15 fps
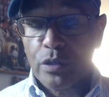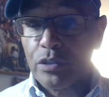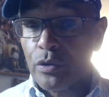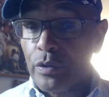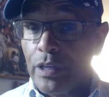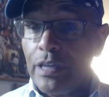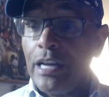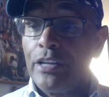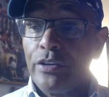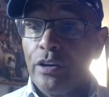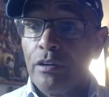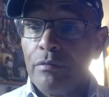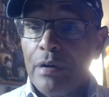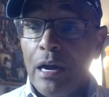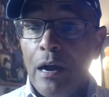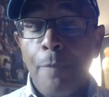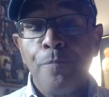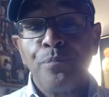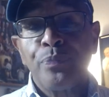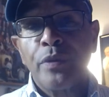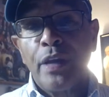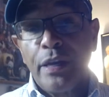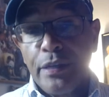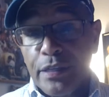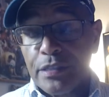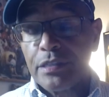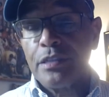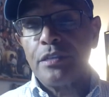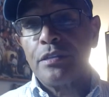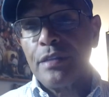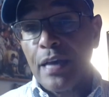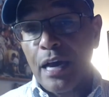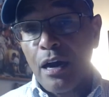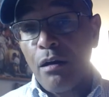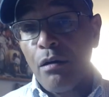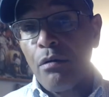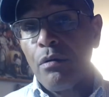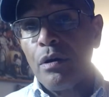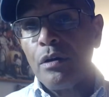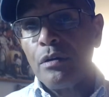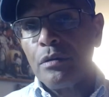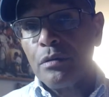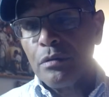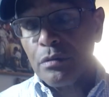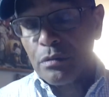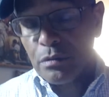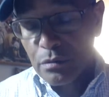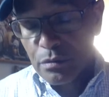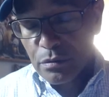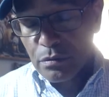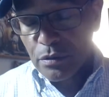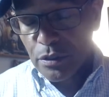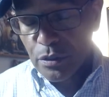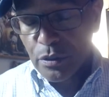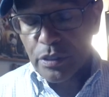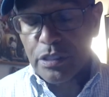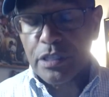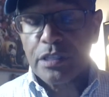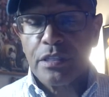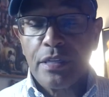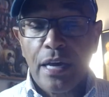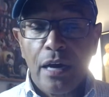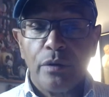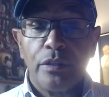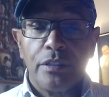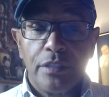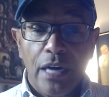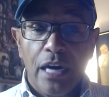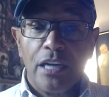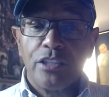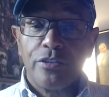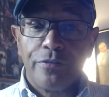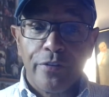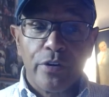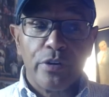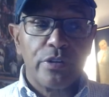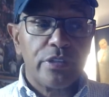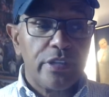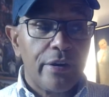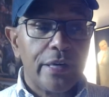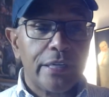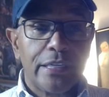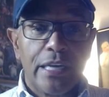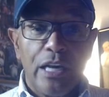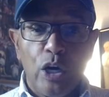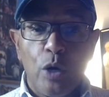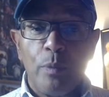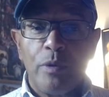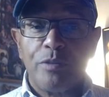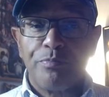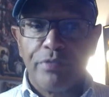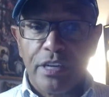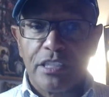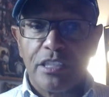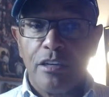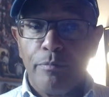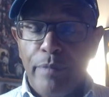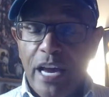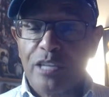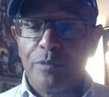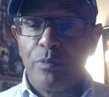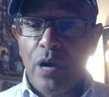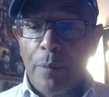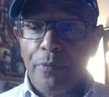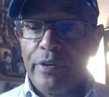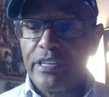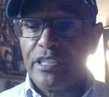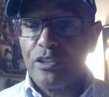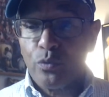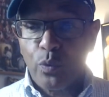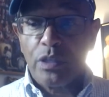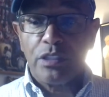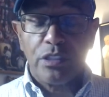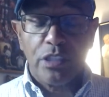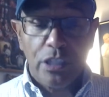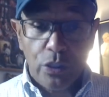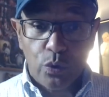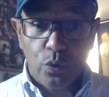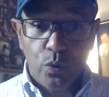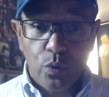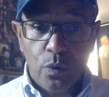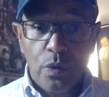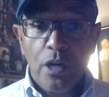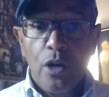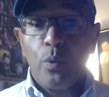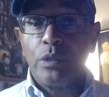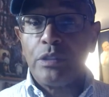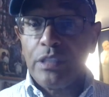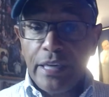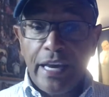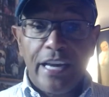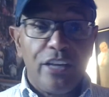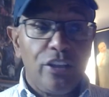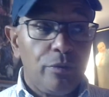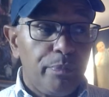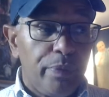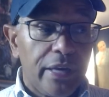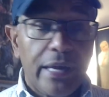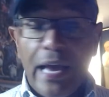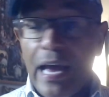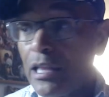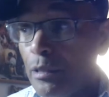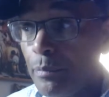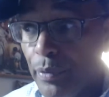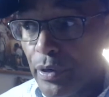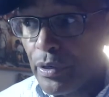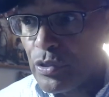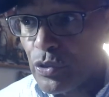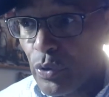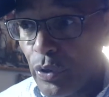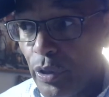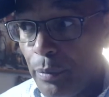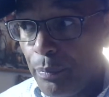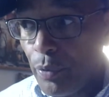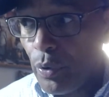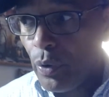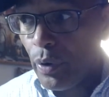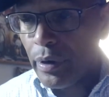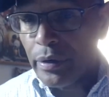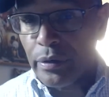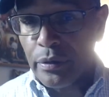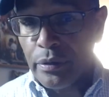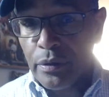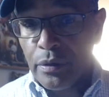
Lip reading: So then they turn around, and this is now the Don's first year at the helm as president of basketball operations. What does he do with the 8th pick? Halliburton's on the board.